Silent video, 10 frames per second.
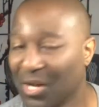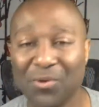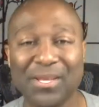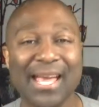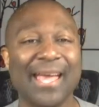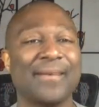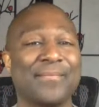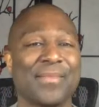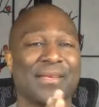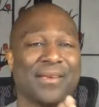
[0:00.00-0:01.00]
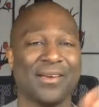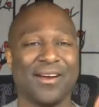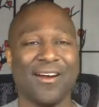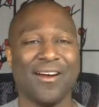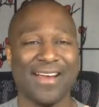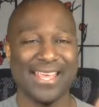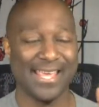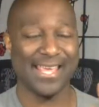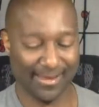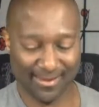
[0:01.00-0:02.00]
Okay. All right,
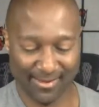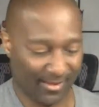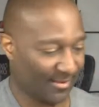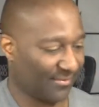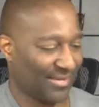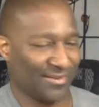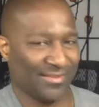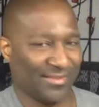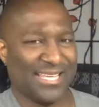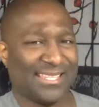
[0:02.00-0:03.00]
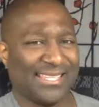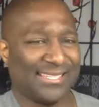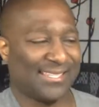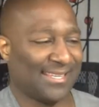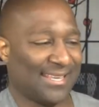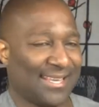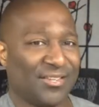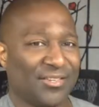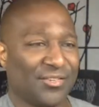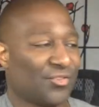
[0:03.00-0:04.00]
gang. Here, let me get this
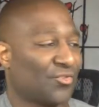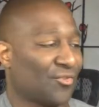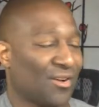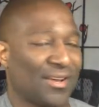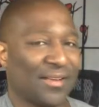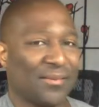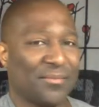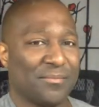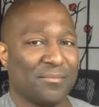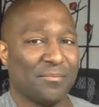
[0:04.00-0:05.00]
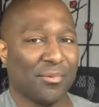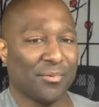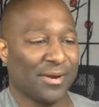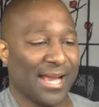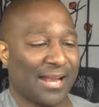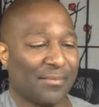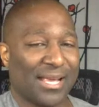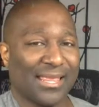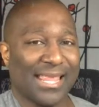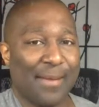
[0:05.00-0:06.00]
drawing board out of
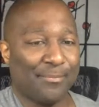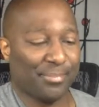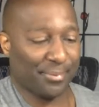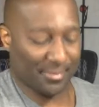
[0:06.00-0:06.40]
my lap.